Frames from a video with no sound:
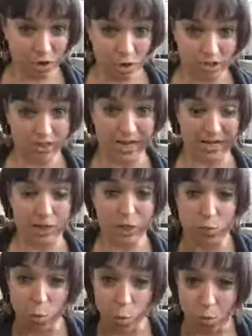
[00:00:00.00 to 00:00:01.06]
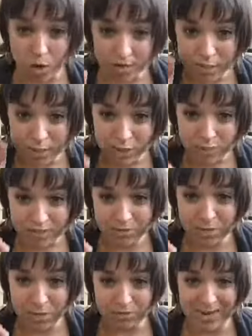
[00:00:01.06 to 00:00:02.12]
clear call to action. What do you want
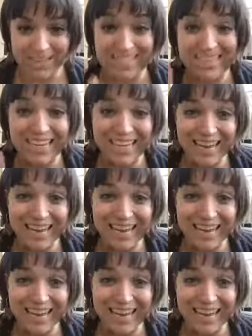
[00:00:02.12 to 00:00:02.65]
them to do next?